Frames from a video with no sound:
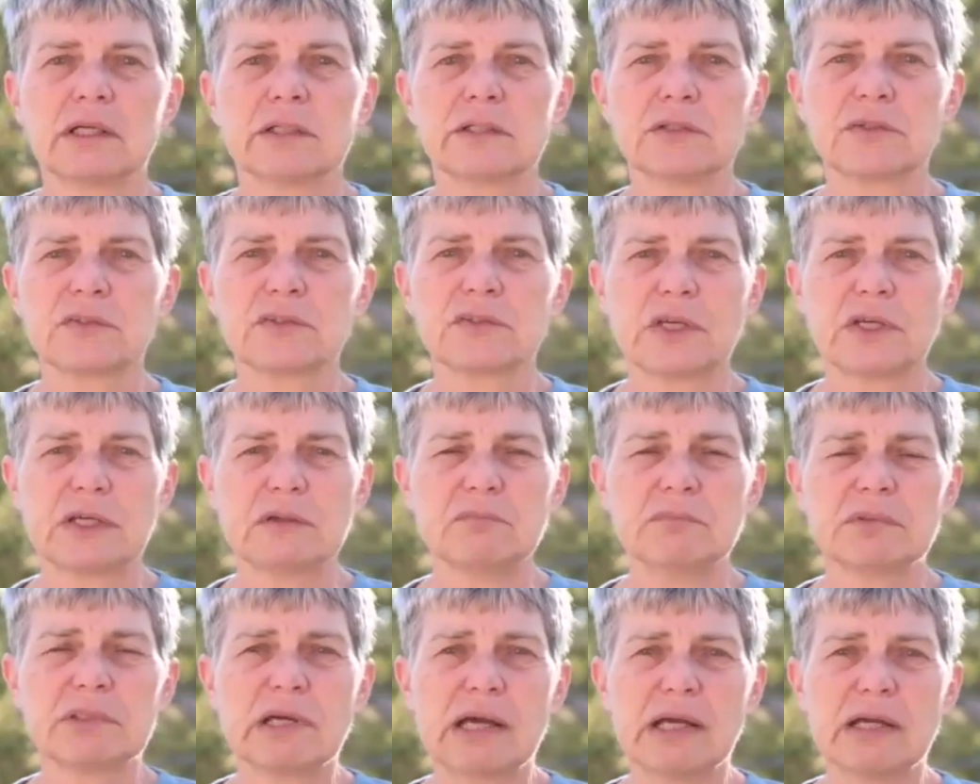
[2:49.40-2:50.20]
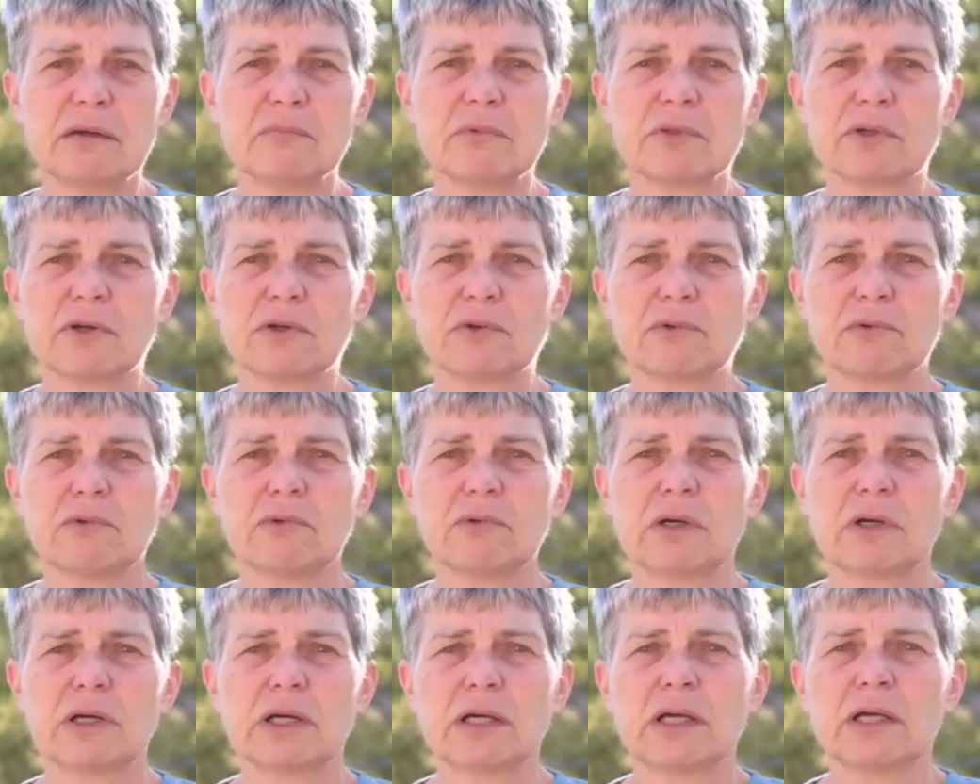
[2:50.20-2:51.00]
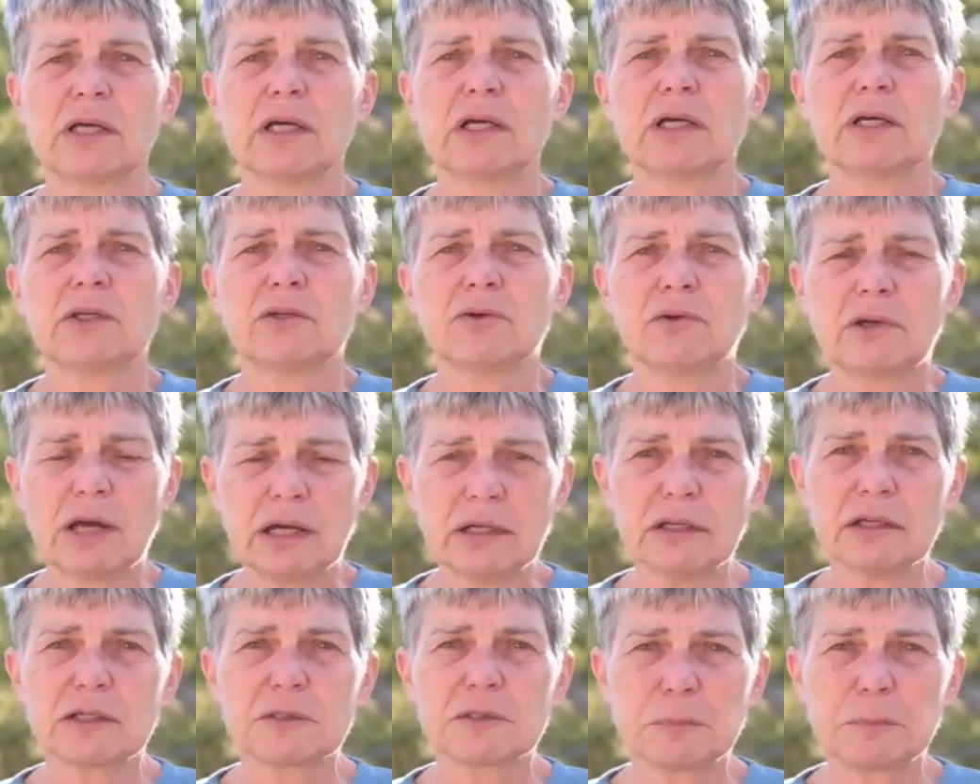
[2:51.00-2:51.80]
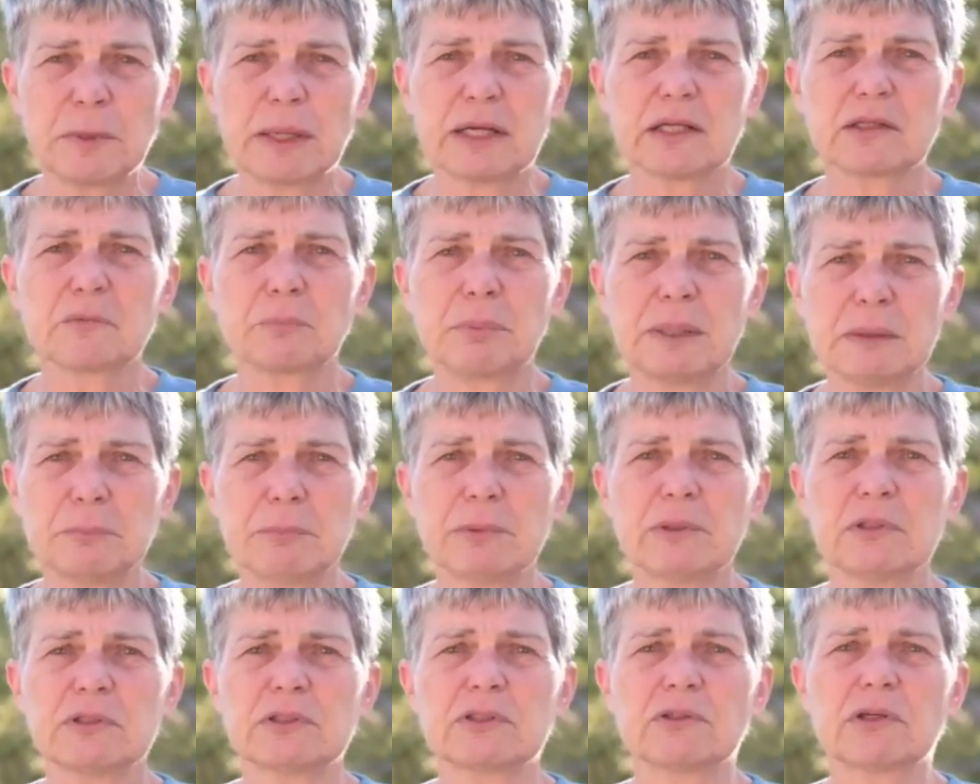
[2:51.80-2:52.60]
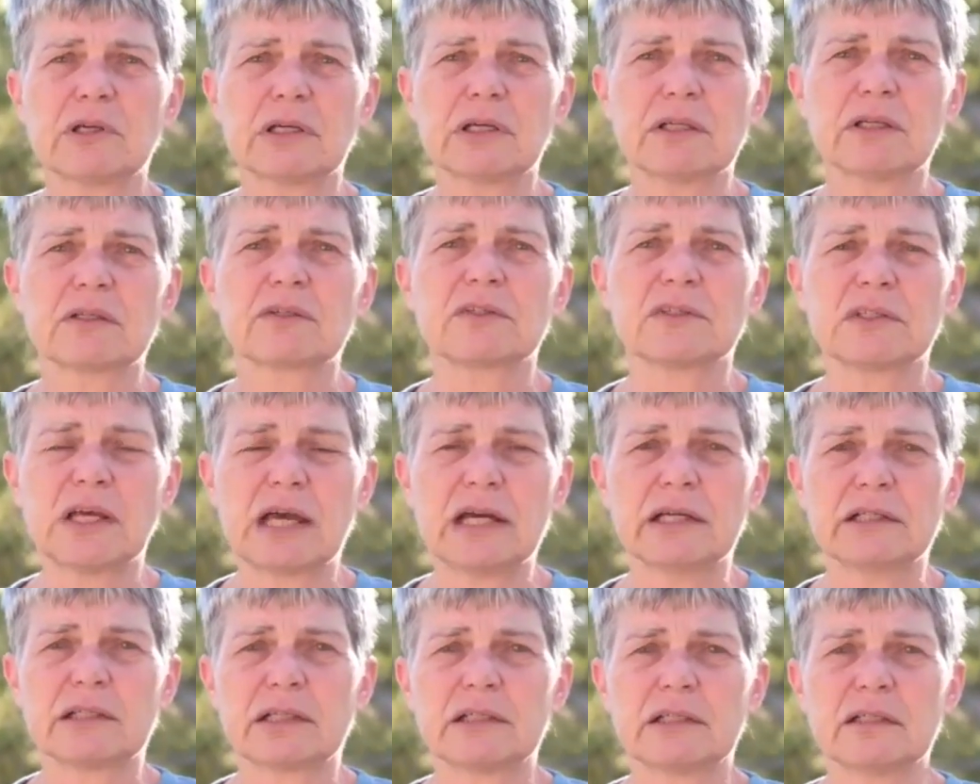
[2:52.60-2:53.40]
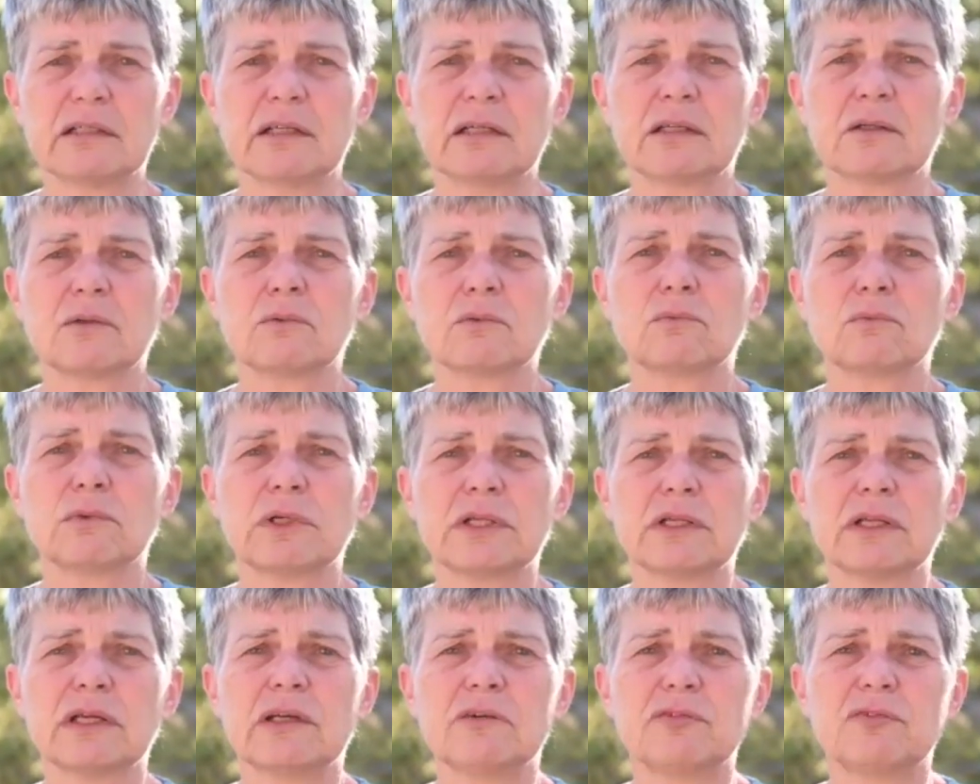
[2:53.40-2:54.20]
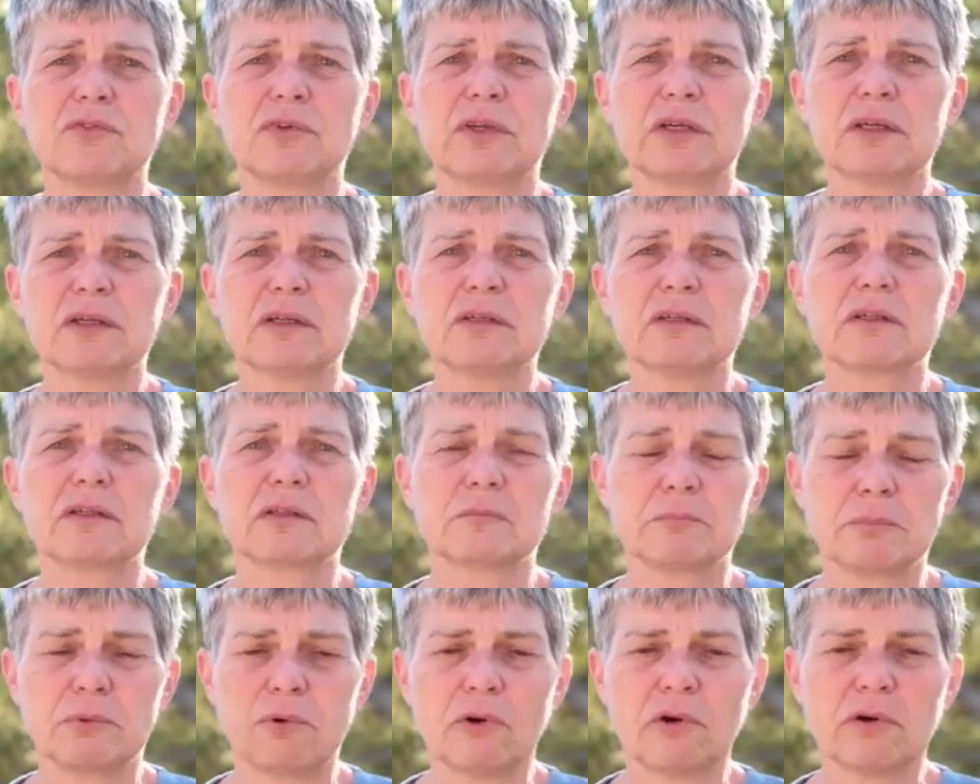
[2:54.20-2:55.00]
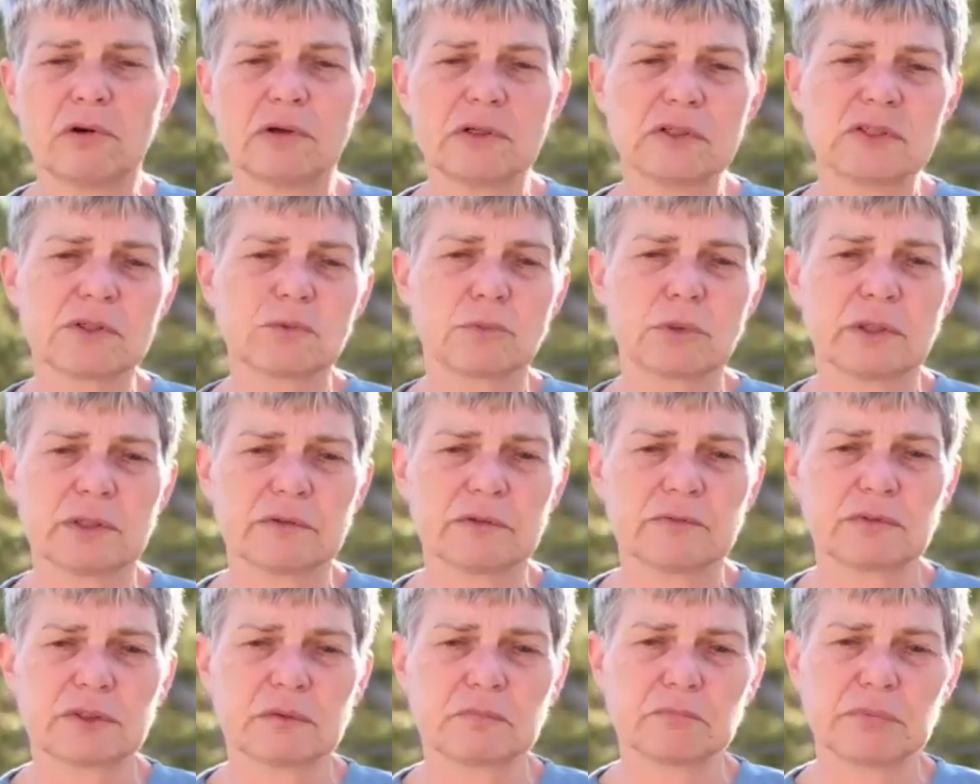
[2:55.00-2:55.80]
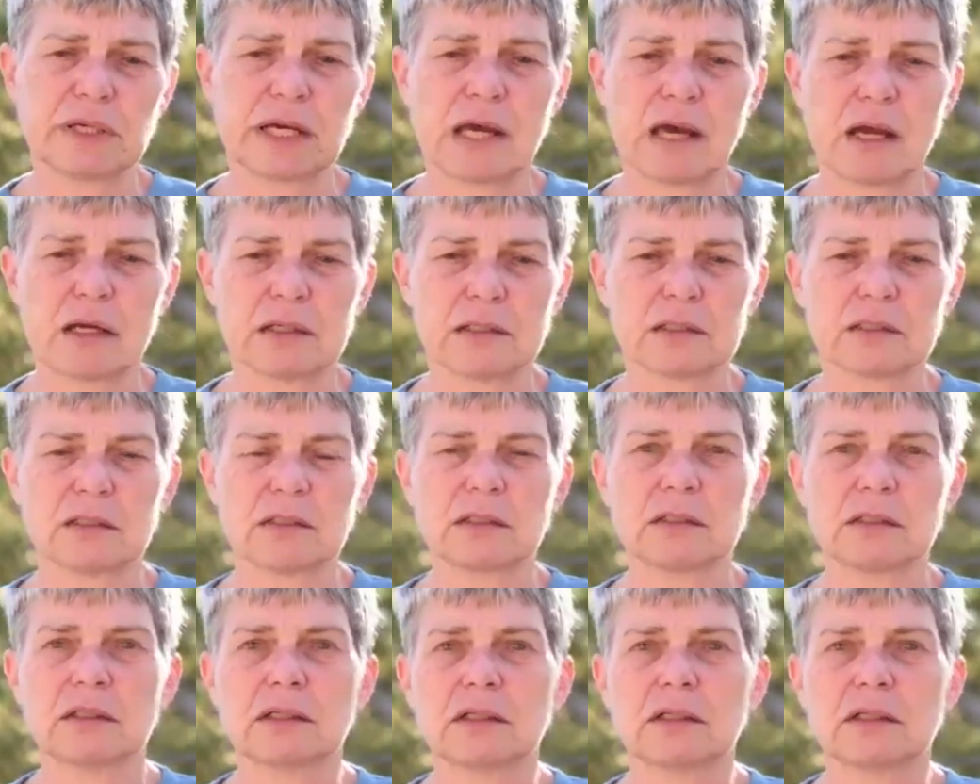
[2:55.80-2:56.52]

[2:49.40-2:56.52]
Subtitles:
At the same time though, you can't expect people to get excited when they feel that progress will leave them behind.